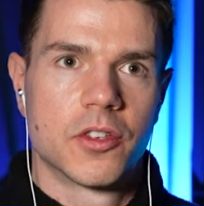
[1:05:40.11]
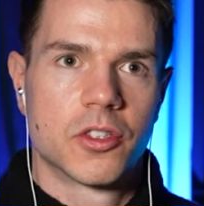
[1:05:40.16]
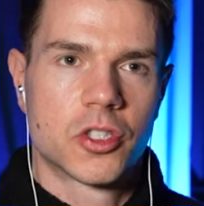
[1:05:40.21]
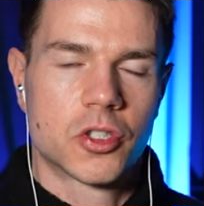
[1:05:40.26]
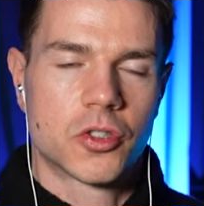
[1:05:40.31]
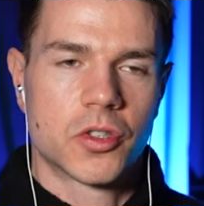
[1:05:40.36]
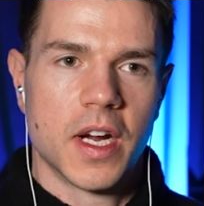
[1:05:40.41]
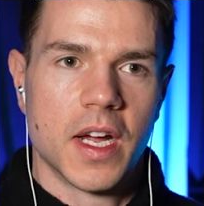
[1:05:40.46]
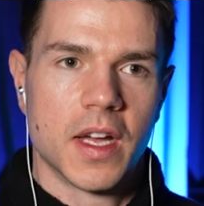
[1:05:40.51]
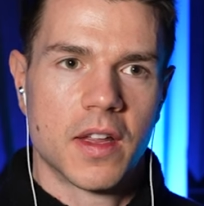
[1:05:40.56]

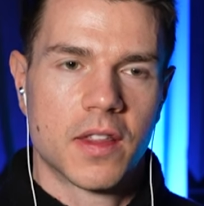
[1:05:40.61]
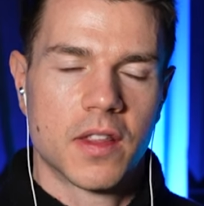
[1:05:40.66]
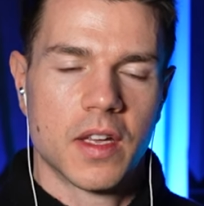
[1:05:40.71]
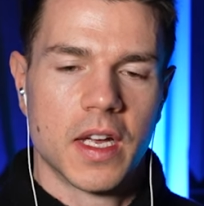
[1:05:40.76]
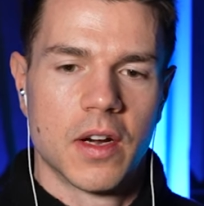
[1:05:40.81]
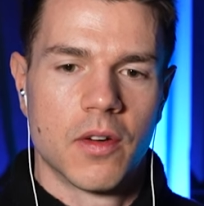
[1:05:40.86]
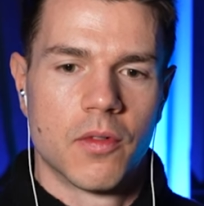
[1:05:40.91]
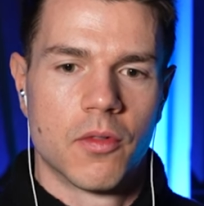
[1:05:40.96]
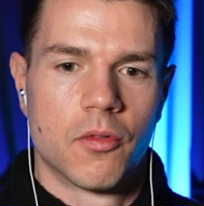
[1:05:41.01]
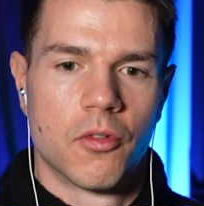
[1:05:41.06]
strength
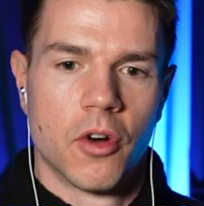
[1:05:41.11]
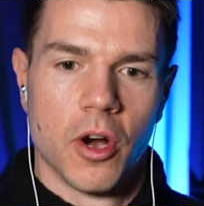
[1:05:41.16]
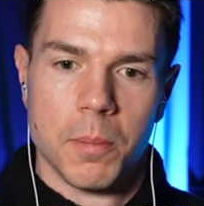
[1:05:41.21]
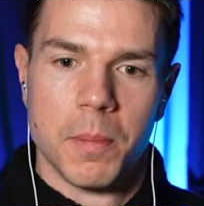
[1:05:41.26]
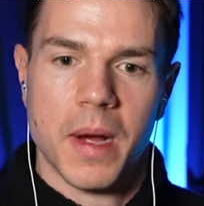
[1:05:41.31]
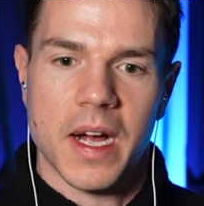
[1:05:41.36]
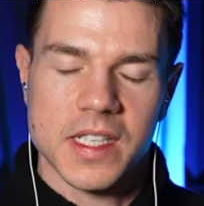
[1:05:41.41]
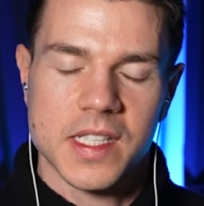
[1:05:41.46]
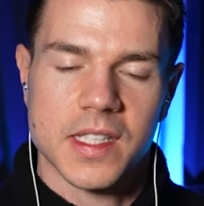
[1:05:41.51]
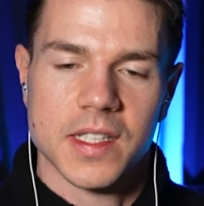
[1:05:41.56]
and
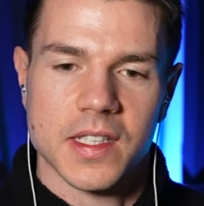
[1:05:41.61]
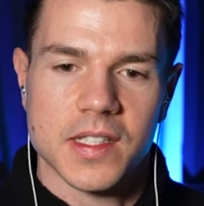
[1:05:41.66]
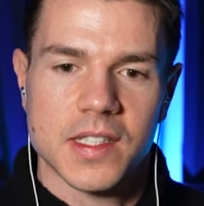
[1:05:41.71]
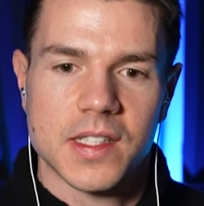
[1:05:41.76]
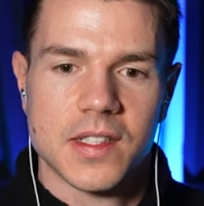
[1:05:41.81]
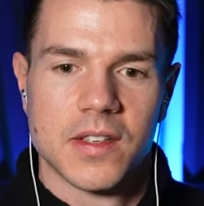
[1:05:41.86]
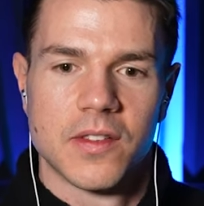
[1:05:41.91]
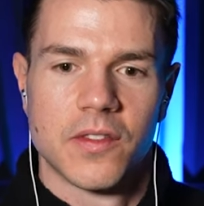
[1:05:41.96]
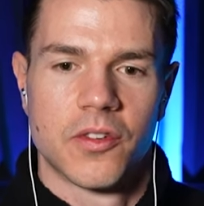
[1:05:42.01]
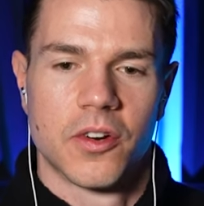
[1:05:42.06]

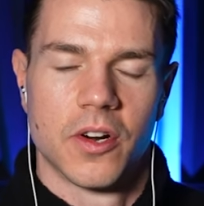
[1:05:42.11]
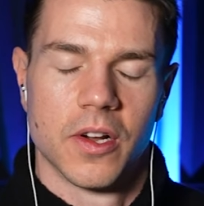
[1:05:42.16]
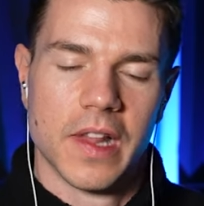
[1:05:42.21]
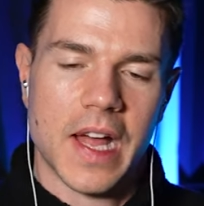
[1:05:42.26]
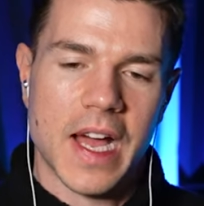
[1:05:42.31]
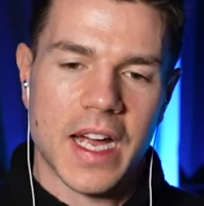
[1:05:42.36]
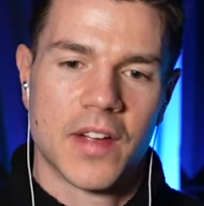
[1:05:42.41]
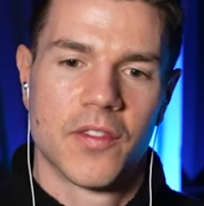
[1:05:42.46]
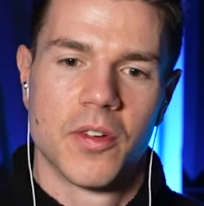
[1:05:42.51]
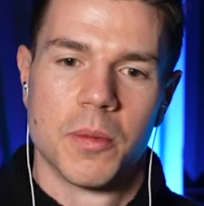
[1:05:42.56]
robustness, for a
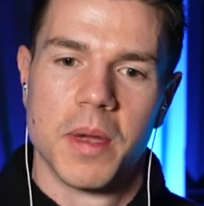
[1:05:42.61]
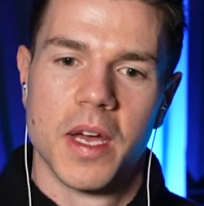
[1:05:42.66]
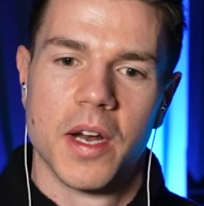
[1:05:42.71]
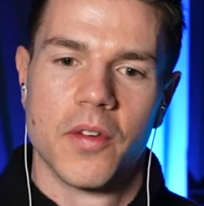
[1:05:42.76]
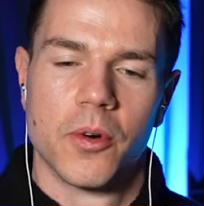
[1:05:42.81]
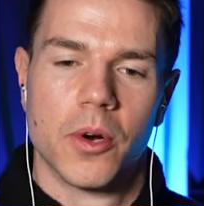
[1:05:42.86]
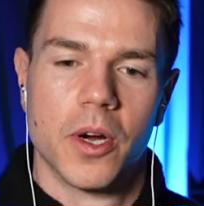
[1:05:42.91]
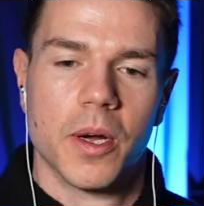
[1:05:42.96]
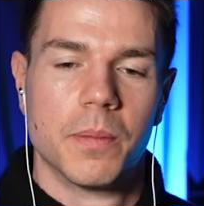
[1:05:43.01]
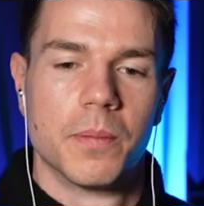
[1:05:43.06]
lack of a better
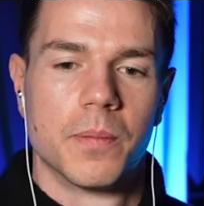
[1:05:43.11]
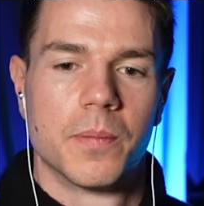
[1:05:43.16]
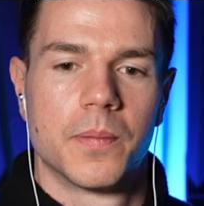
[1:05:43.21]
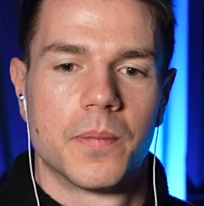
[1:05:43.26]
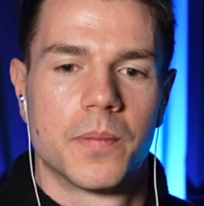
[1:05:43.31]
word.